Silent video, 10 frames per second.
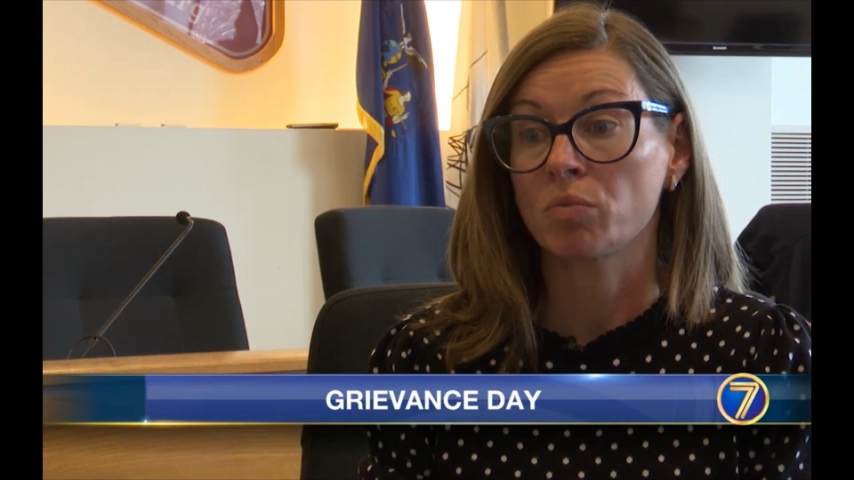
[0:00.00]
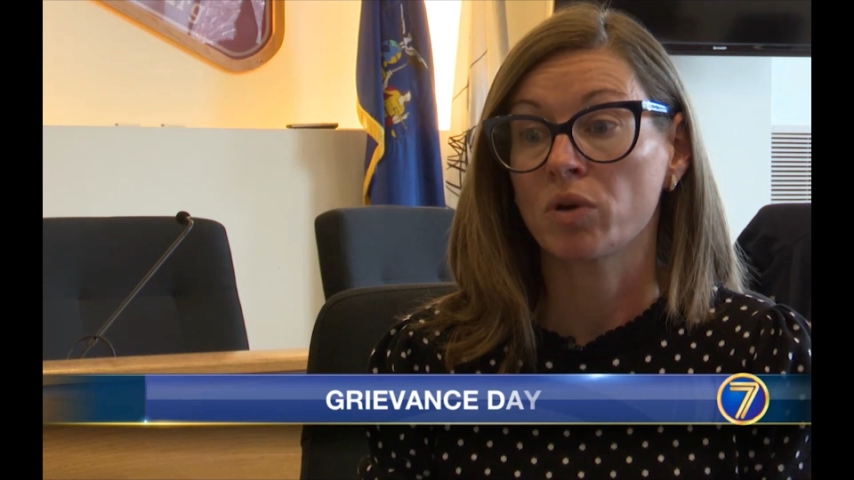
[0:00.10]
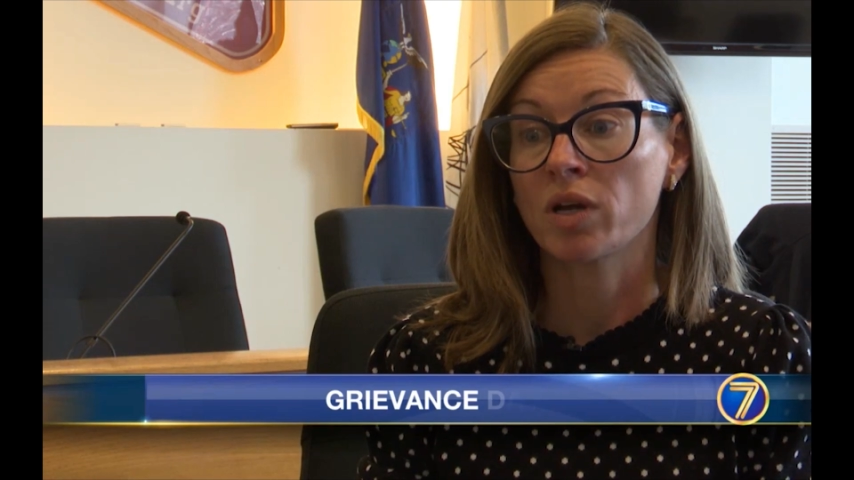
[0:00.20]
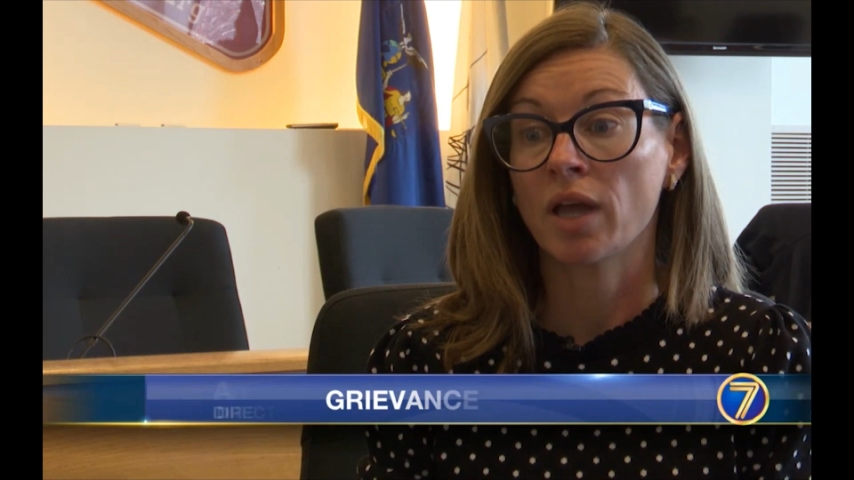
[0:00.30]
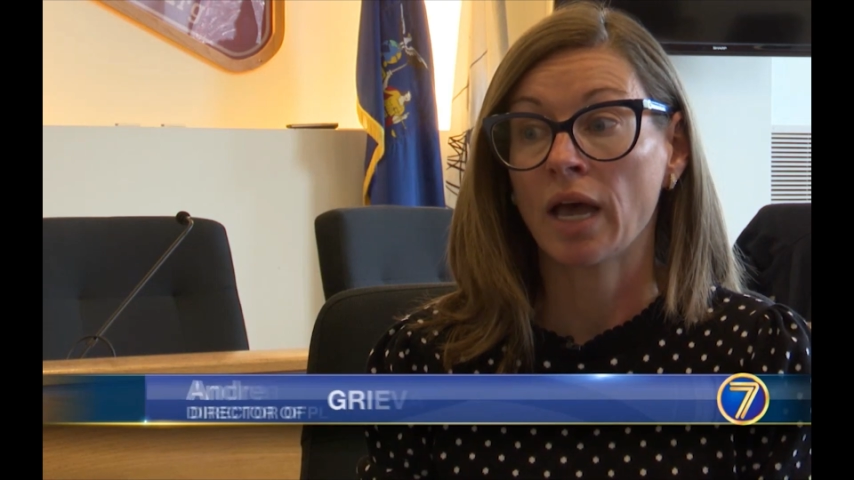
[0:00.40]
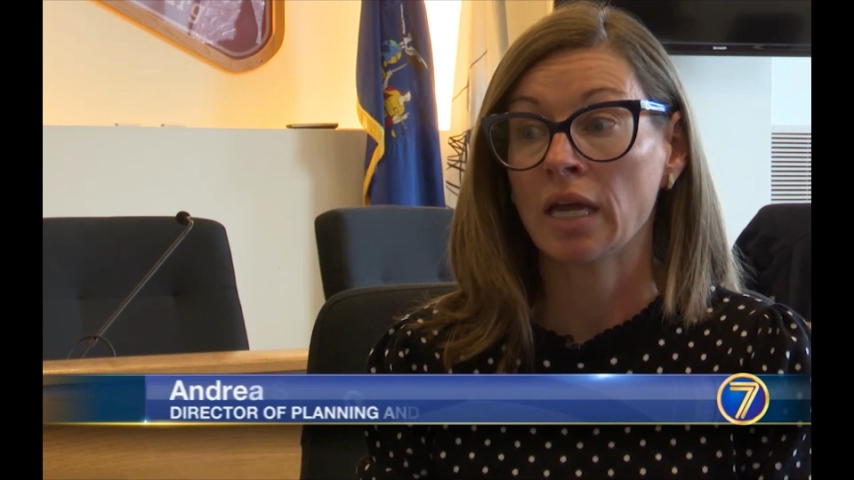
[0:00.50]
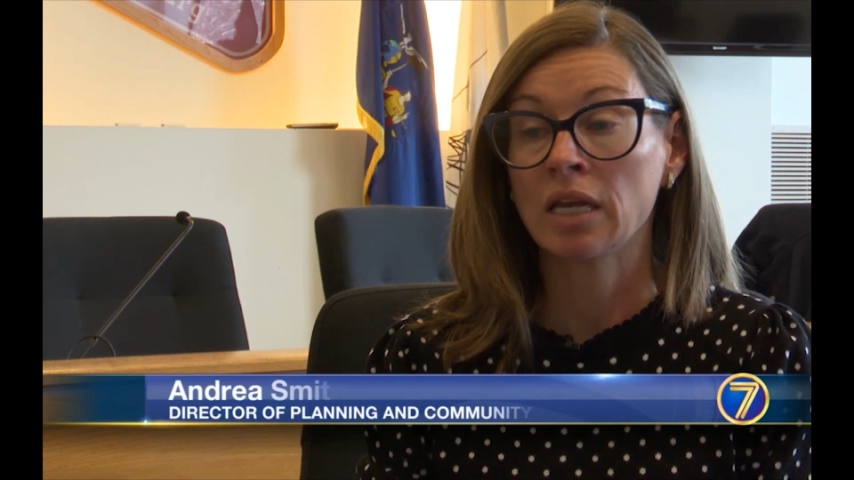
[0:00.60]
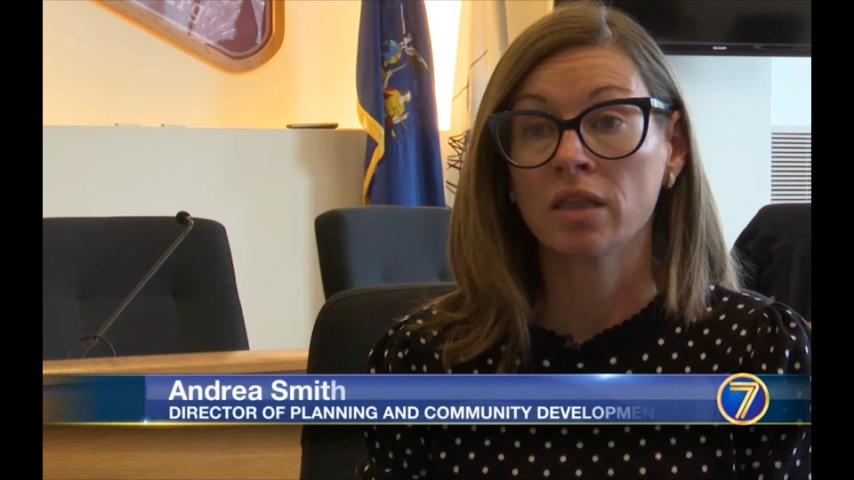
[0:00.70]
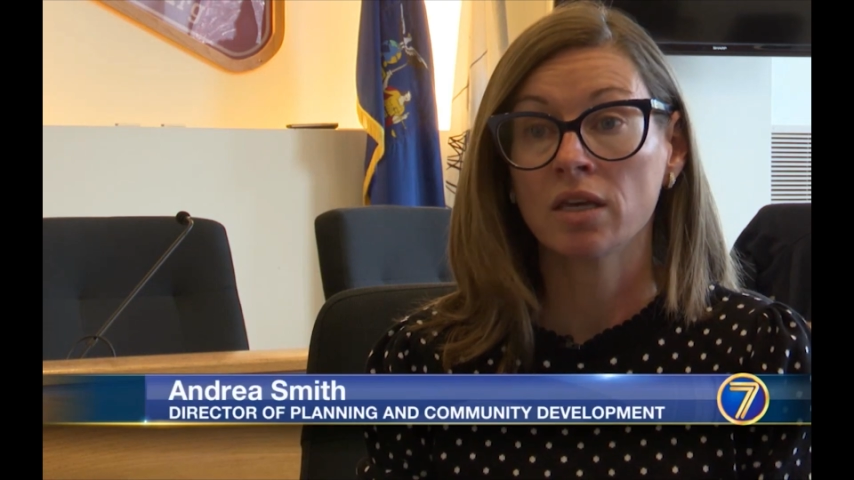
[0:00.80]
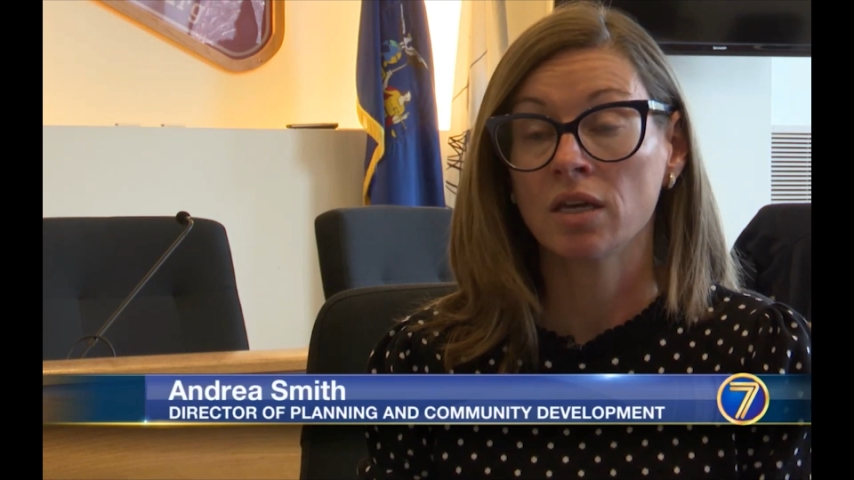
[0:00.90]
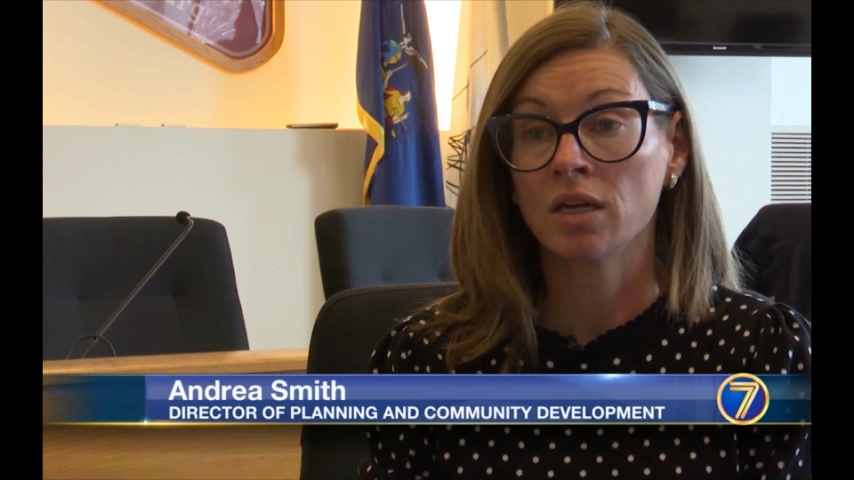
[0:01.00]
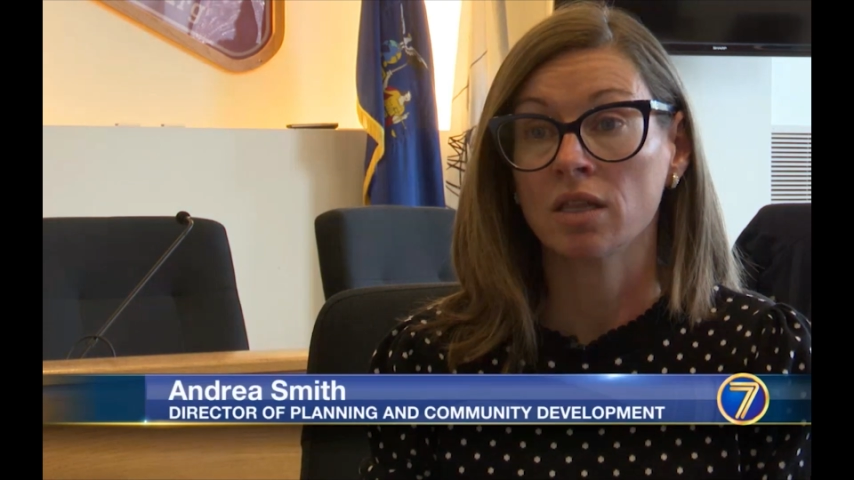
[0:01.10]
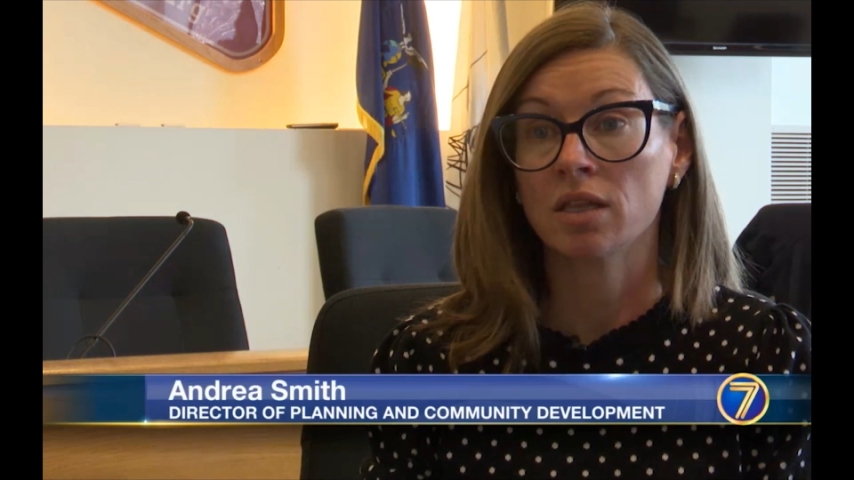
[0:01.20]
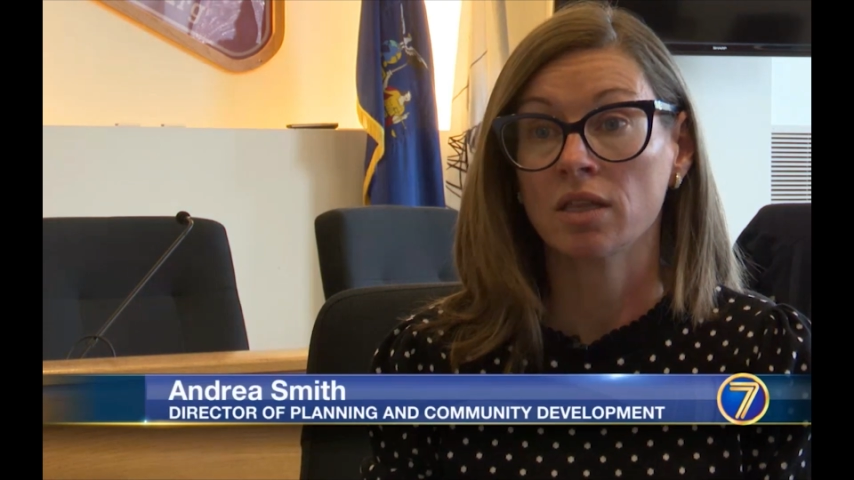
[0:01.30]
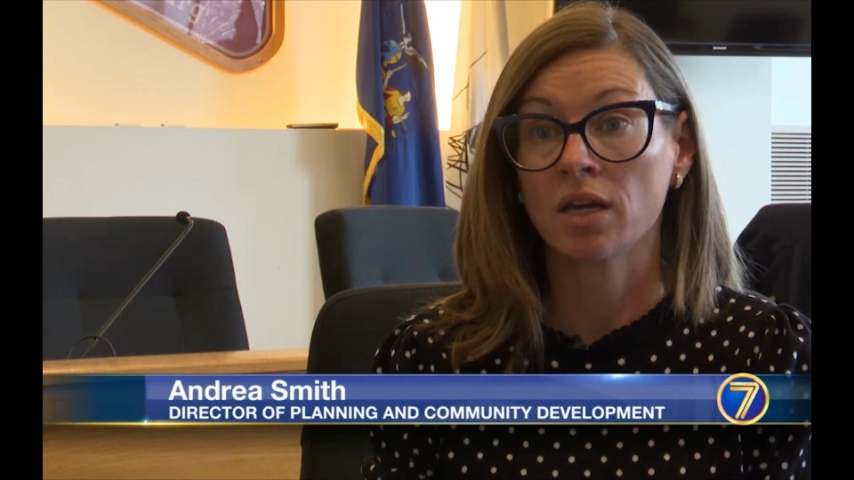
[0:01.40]
to bring
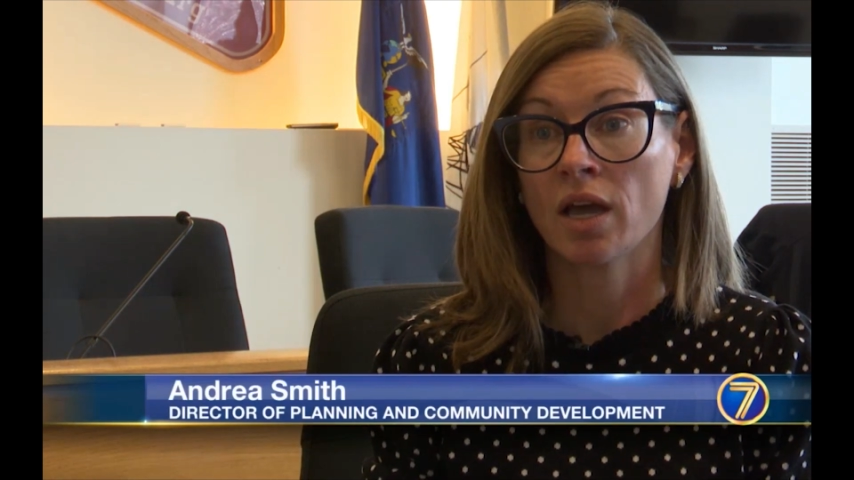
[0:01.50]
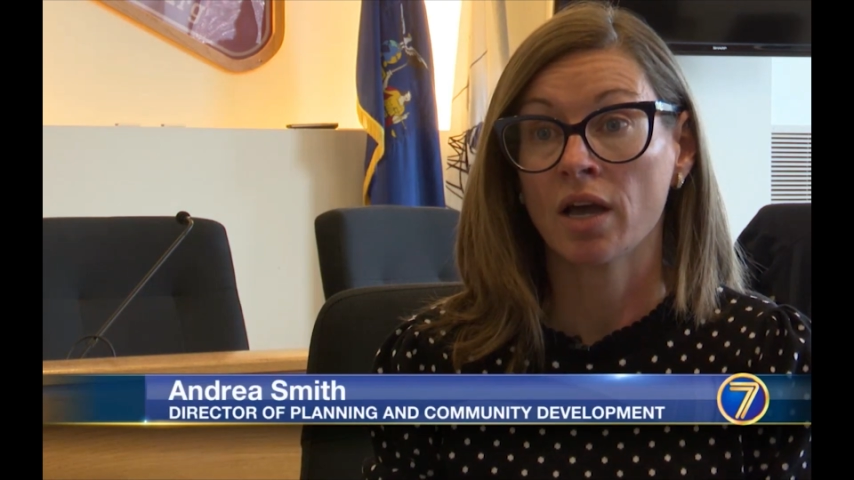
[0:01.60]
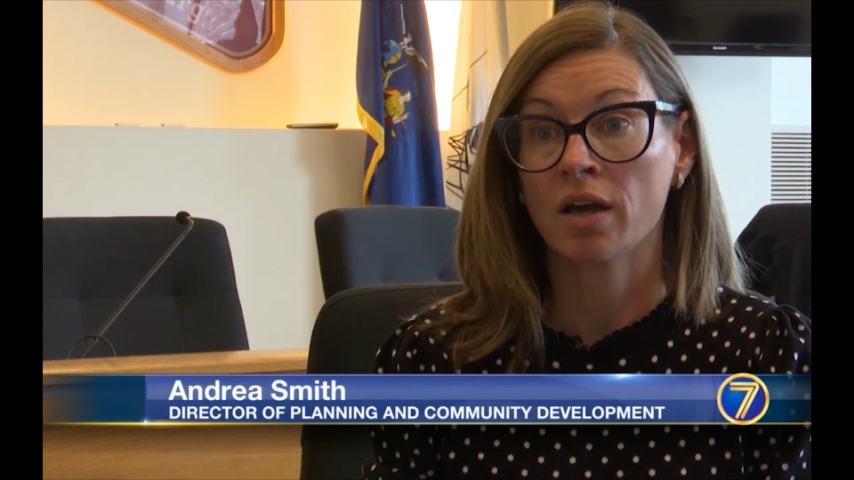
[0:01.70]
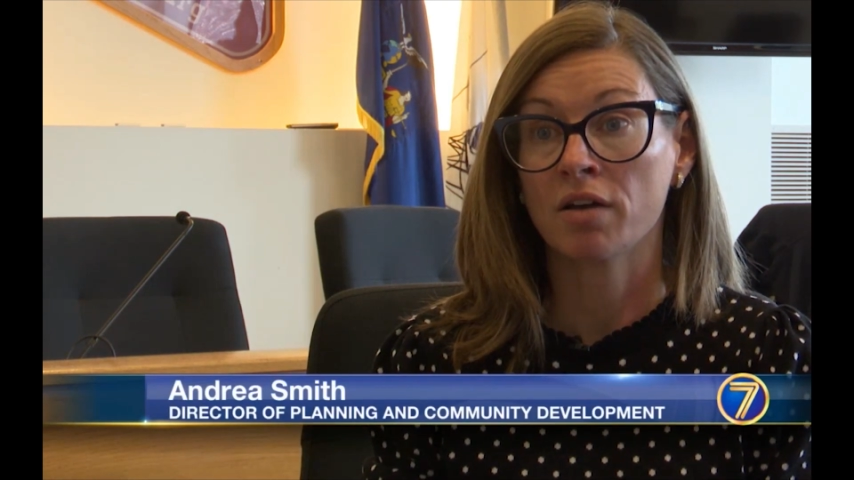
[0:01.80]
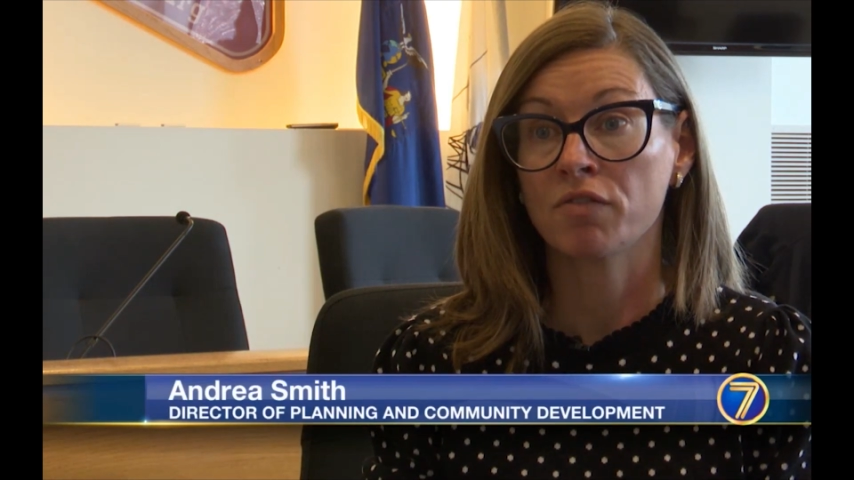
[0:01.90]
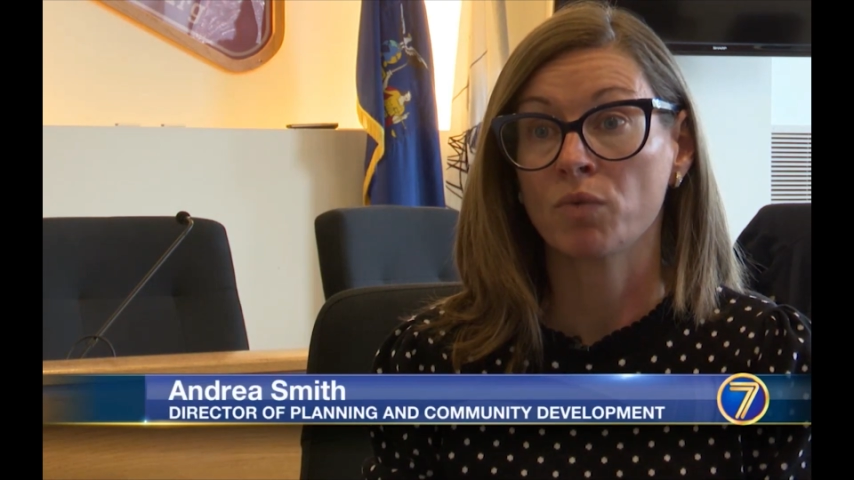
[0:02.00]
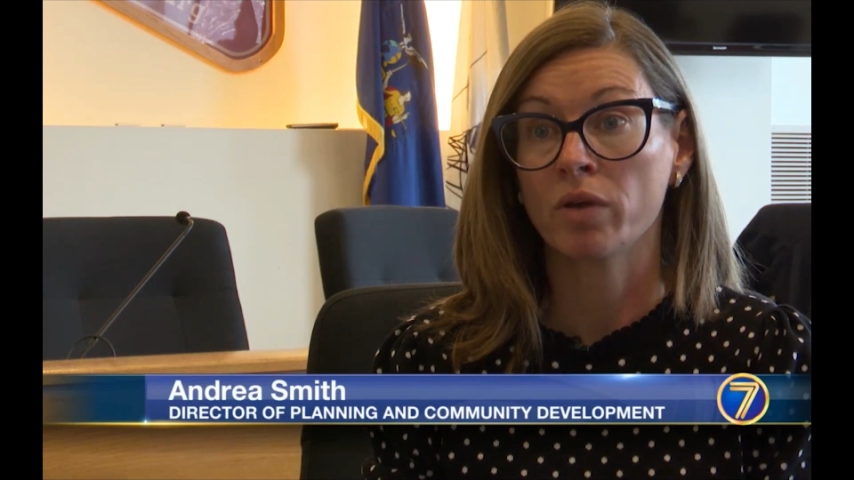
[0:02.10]
anything that they have,